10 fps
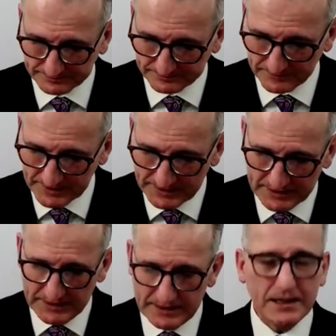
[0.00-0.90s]
I
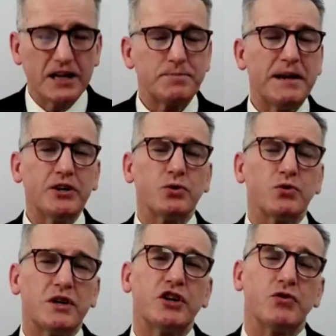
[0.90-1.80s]
was speaking to a
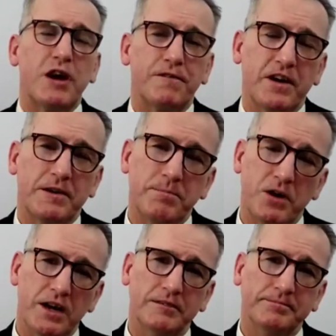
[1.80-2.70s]
really great friend of
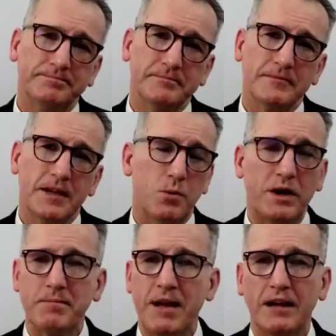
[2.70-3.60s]
mine, a
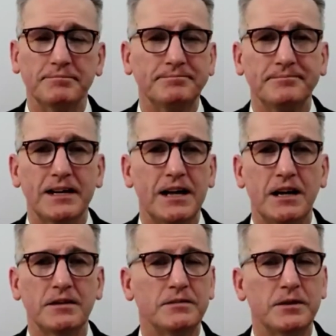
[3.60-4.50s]
wingman,
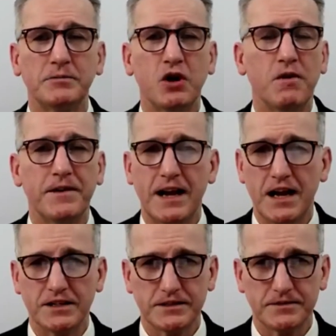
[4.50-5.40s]

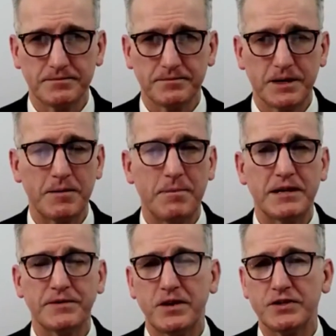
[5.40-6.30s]
confidant, one of my
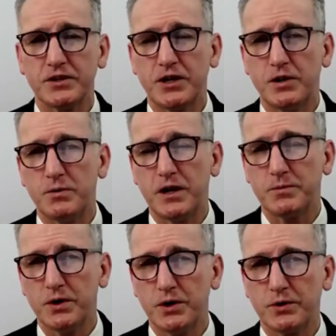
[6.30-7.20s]
best friends on the whole wide
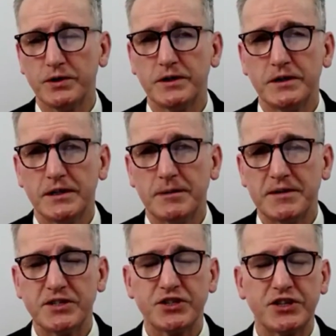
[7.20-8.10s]
world,
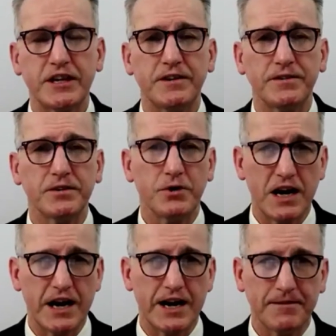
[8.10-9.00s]
Mr. Steve
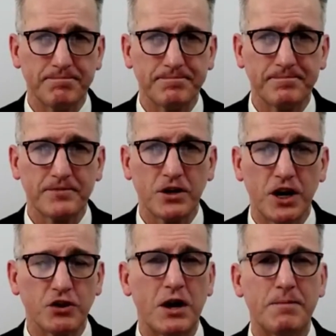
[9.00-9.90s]
Renata, a
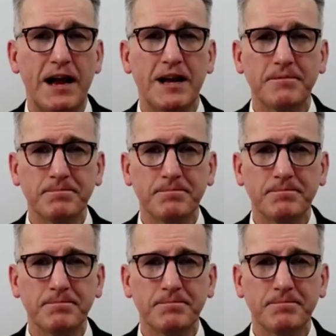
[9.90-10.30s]
great man.